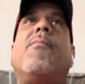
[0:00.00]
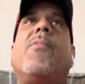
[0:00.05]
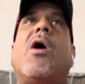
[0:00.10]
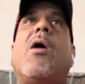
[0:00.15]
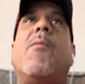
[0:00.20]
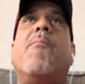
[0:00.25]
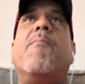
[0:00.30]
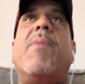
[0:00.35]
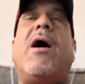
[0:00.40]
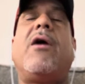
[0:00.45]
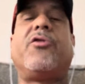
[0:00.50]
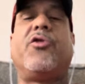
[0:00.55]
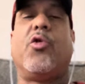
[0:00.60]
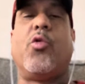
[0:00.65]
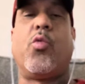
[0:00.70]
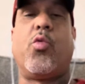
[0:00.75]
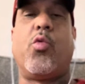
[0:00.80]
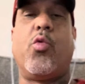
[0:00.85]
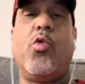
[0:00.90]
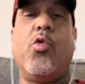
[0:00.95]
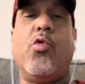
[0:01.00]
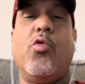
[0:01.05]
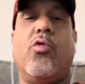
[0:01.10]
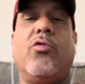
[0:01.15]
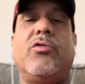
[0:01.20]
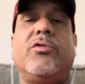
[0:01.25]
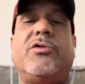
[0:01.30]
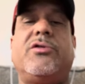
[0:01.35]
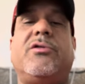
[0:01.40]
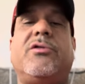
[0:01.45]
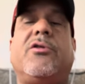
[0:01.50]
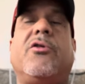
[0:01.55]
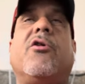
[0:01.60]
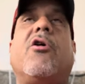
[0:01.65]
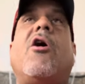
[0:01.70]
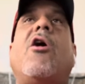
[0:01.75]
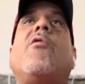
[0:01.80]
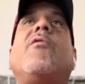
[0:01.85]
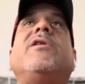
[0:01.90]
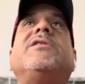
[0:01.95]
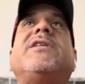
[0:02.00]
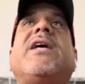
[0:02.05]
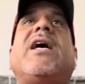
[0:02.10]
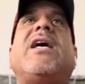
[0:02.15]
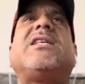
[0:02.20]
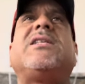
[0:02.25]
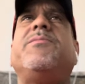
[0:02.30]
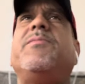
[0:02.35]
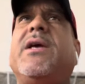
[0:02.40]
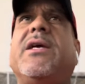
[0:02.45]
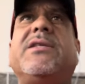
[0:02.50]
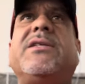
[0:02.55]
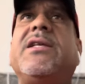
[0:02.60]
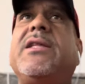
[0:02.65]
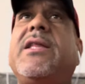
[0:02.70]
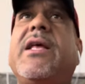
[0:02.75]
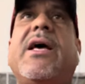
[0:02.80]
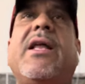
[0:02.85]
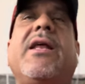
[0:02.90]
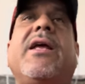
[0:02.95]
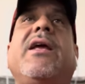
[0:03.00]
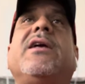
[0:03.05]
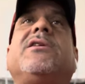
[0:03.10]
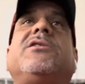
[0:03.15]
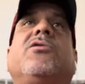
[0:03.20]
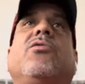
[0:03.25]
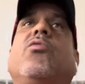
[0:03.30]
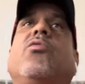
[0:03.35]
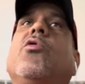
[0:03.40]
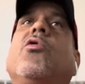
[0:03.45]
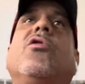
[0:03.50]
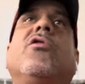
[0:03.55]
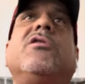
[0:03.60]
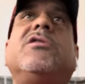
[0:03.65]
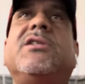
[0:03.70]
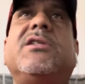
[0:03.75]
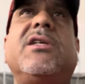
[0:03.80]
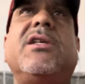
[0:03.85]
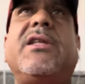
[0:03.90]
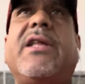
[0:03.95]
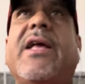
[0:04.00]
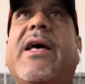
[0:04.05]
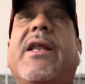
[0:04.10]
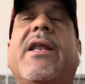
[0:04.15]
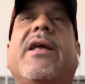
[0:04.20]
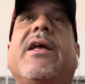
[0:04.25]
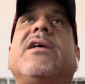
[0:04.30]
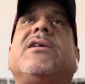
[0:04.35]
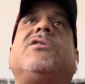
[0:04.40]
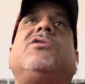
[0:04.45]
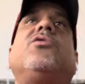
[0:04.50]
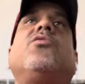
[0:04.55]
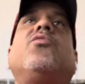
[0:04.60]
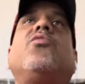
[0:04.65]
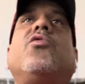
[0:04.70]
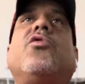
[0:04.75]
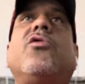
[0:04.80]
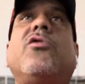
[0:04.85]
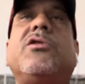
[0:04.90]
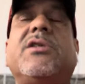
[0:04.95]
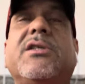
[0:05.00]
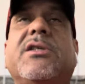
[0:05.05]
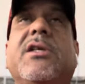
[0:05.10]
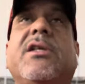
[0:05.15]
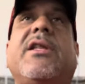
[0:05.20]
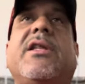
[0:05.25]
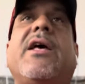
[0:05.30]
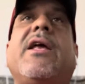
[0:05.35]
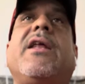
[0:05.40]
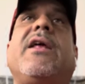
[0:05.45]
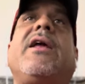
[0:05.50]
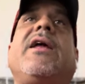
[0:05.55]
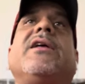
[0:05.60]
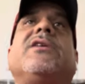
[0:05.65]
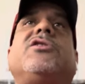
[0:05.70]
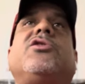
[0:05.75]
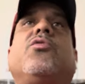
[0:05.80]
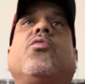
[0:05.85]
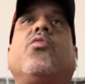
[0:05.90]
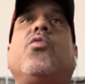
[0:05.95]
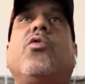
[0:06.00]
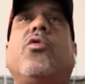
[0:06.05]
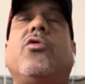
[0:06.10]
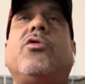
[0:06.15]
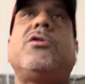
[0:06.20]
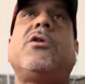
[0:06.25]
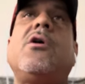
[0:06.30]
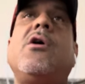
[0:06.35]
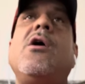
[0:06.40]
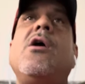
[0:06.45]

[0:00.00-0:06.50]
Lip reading: about the rules. They're always asking me, isn't that against the rules? Isn't that against the rules? Isn't that against the rules?